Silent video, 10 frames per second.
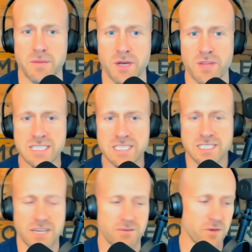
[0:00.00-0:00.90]
Mo, that's a
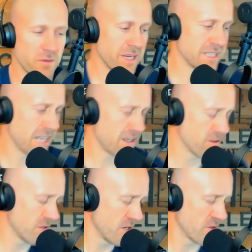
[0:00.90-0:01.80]
tough one because I
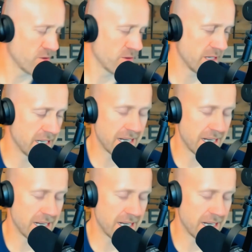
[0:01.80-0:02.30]
don't know, and I